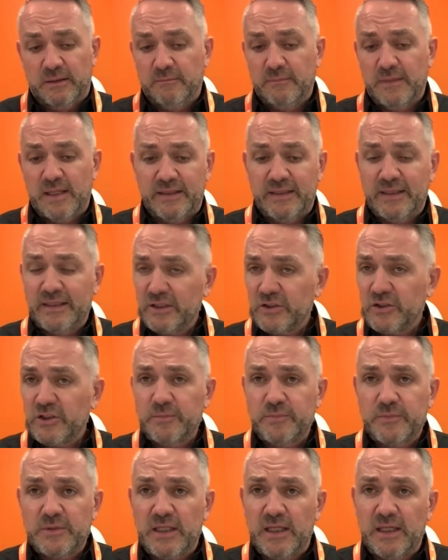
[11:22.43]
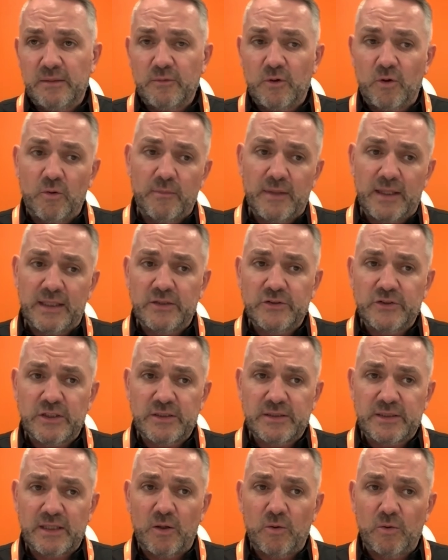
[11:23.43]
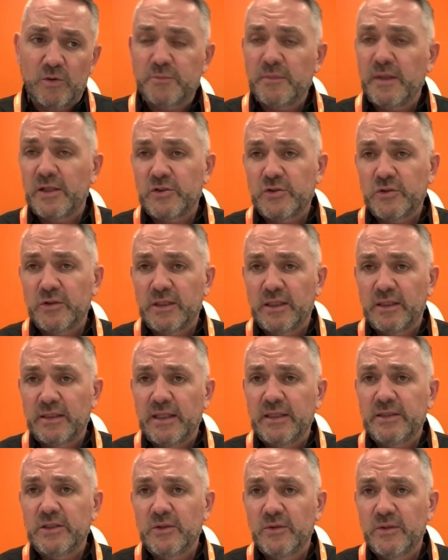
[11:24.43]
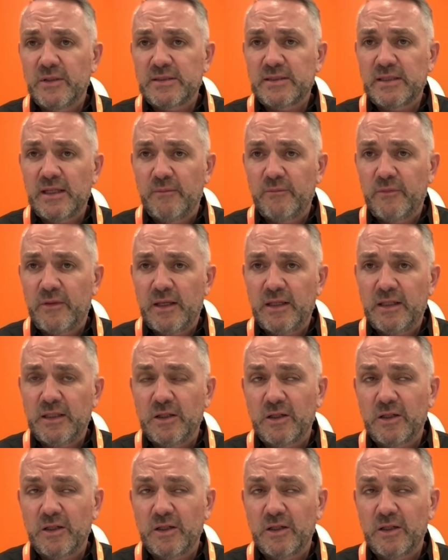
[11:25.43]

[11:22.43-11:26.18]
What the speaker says: my leadership team or managers, I always make sure that they do the same thing,